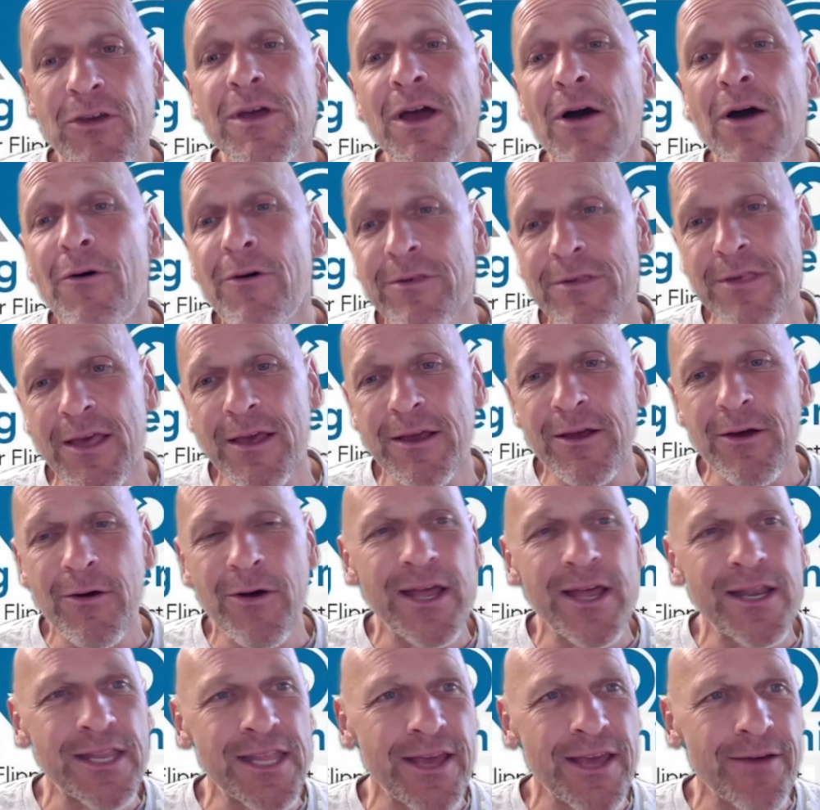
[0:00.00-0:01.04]
go
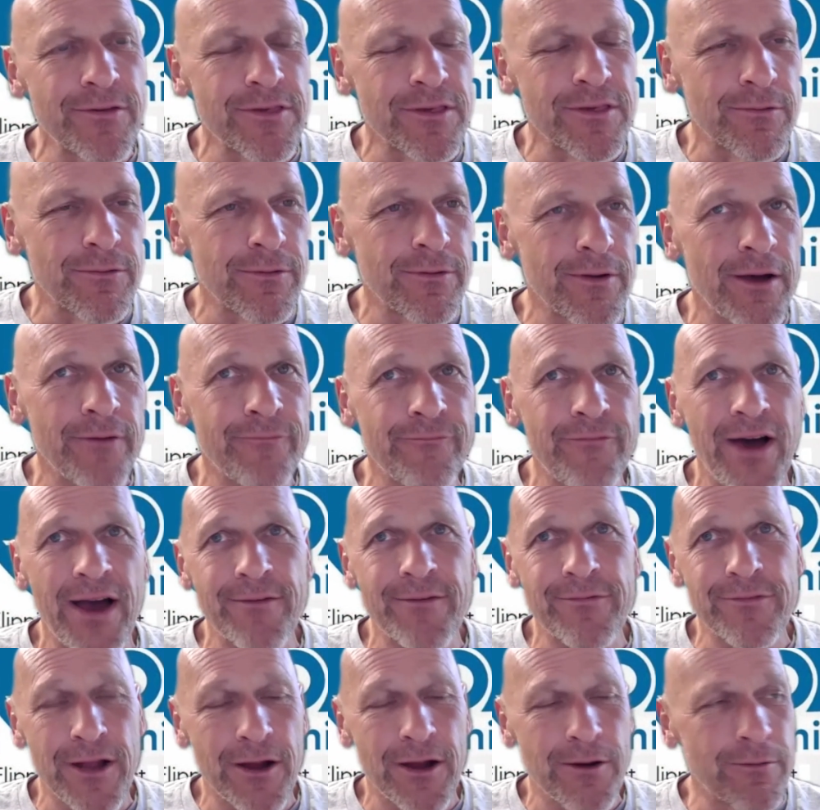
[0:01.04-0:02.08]
ahead and give us a
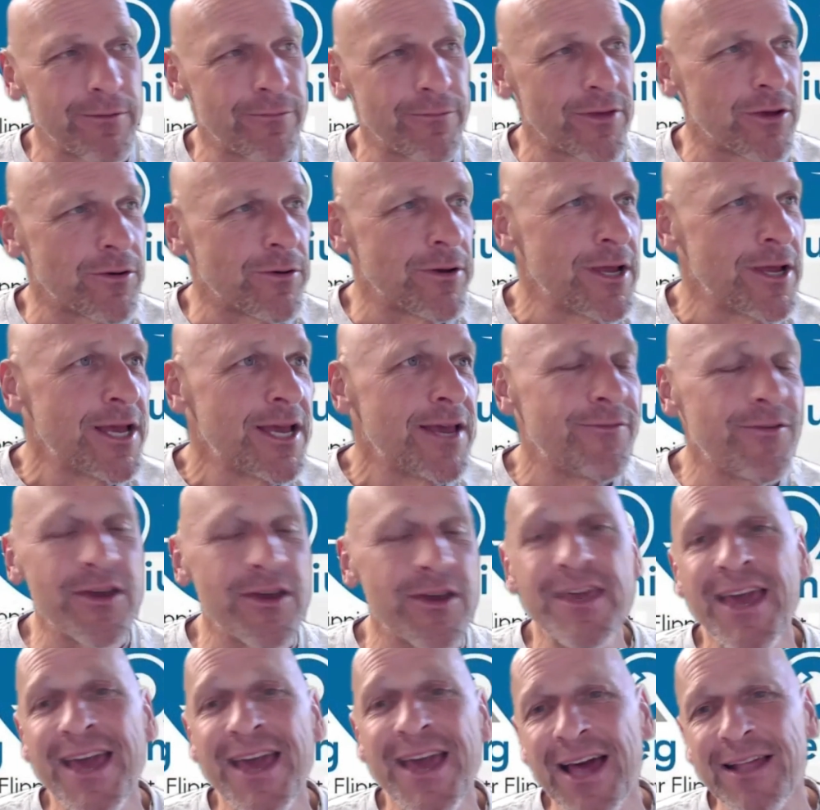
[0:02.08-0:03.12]
5-star review. If you
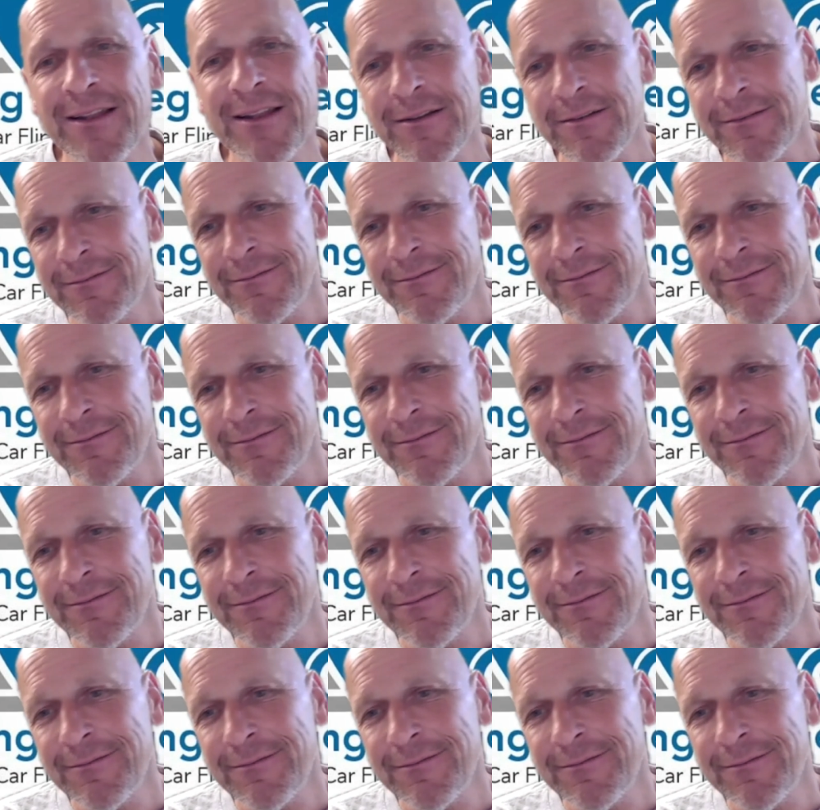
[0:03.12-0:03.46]
can't,